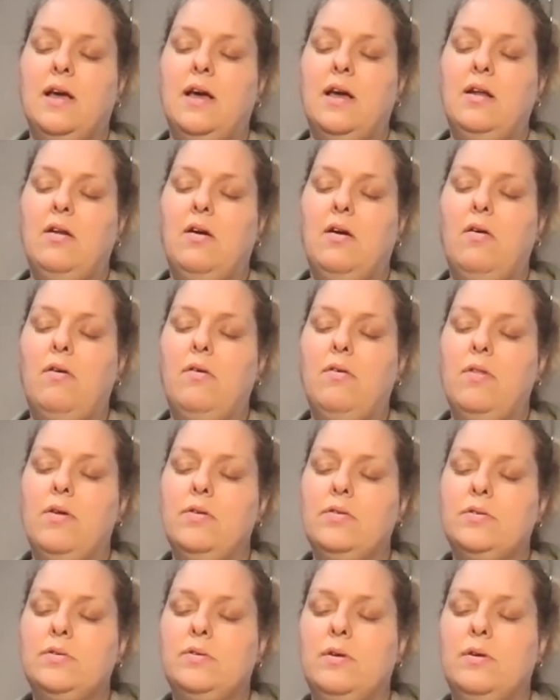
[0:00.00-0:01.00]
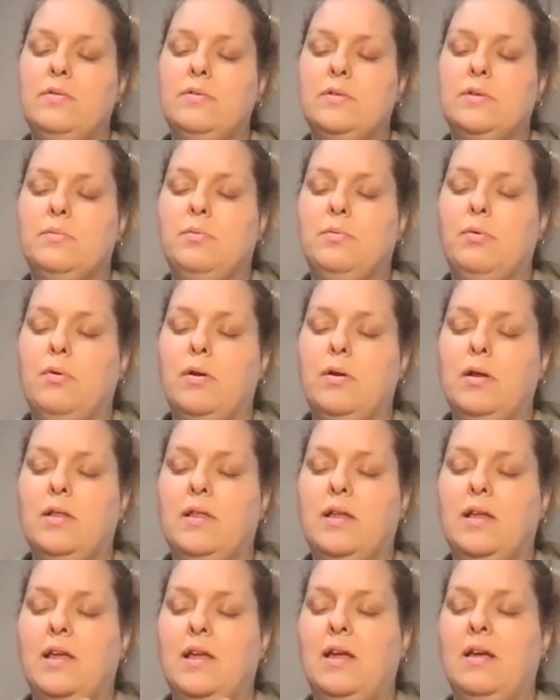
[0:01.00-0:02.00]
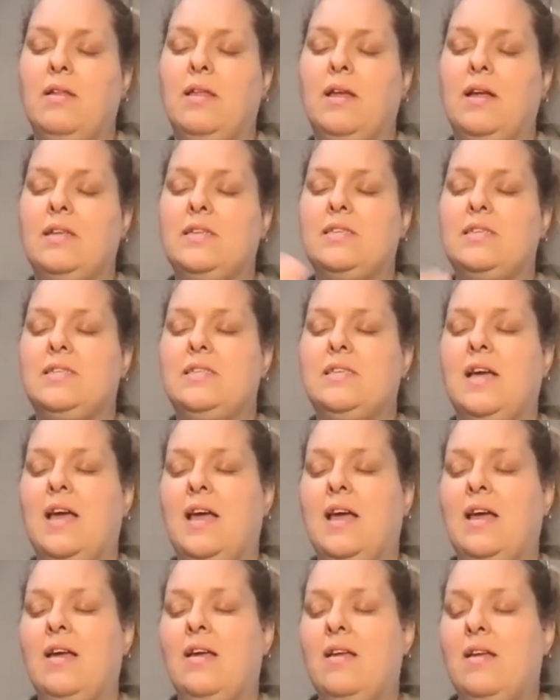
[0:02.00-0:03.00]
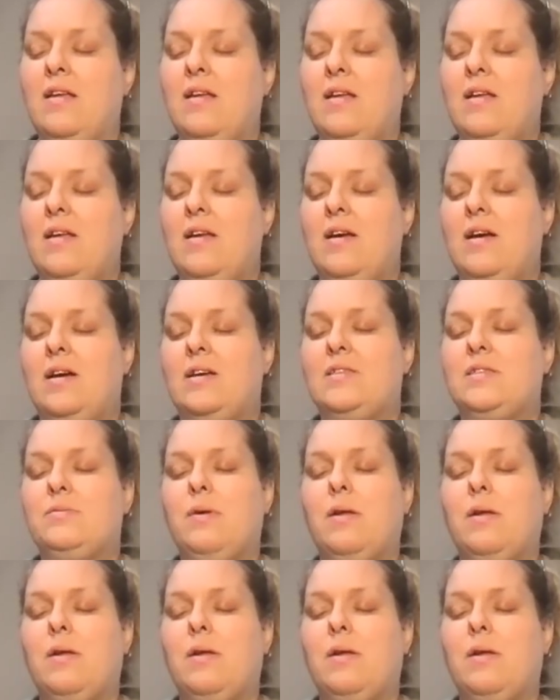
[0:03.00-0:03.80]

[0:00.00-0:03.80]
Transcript: and all those who have supported the healing today, as